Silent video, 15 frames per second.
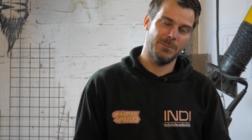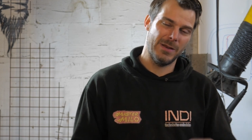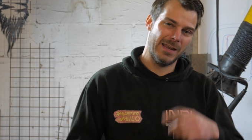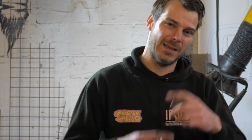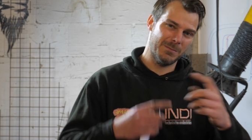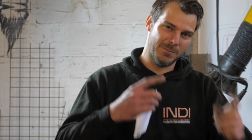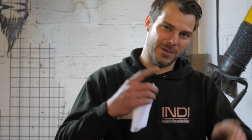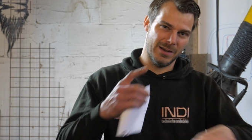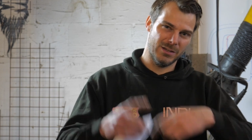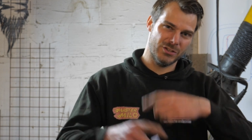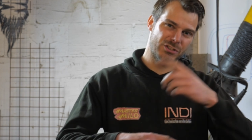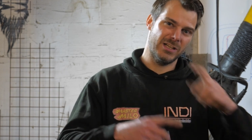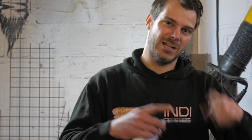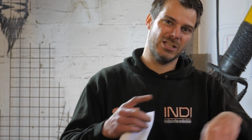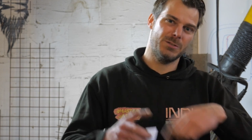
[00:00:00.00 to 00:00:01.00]
planet bearer
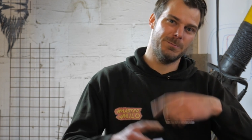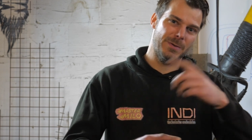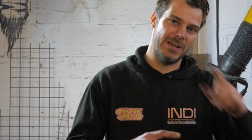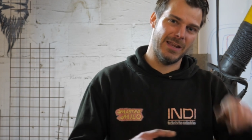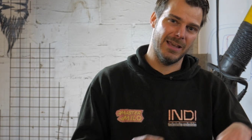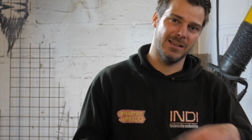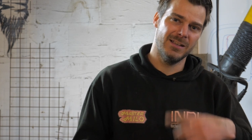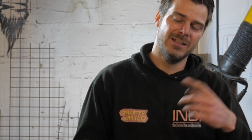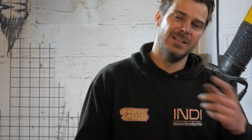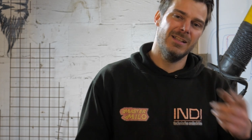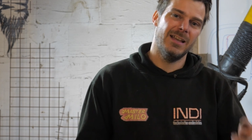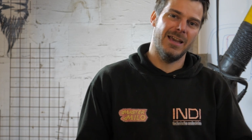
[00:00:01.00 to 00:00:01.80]
starts spinning,